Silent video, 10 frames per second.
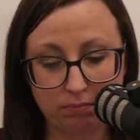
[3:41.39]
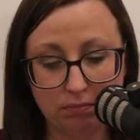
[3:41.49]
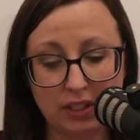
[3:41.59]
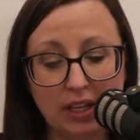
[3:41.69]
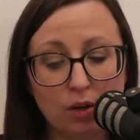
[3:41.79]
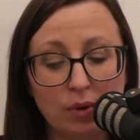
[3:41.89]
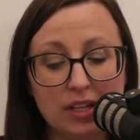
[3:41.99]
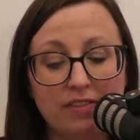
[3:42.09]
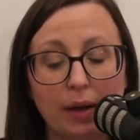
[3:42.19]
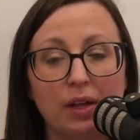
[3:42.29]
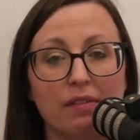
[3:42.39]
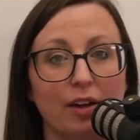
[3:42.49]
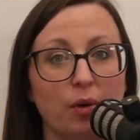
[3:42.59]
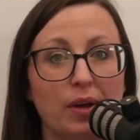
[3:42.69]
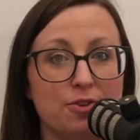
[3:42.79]
The other one is family
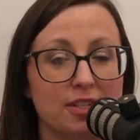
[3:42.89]
evaluation